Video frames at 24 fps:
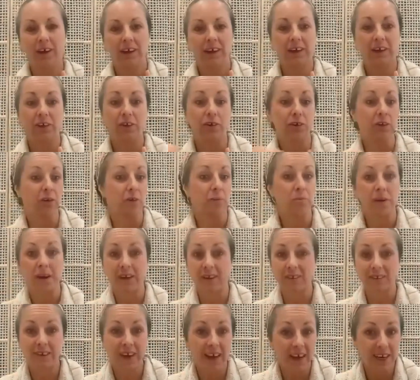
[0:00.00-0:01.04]

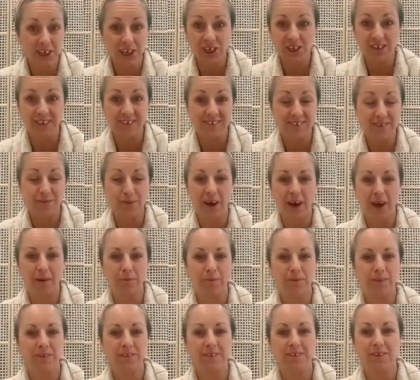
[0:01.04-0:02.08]
meditations, what
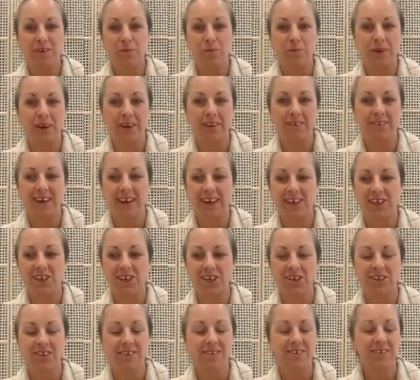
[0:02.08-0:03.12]
happens in your
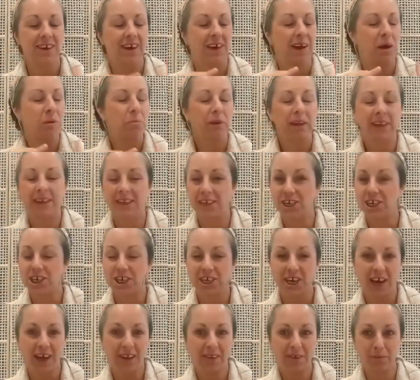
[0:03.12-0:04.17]
meditations, please
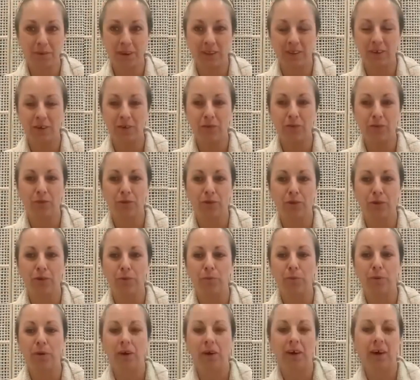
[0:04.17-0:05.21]
share them in the
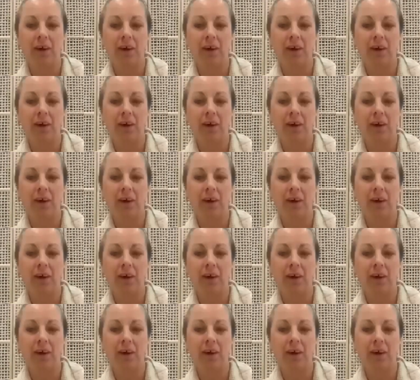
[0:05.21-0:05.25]
group.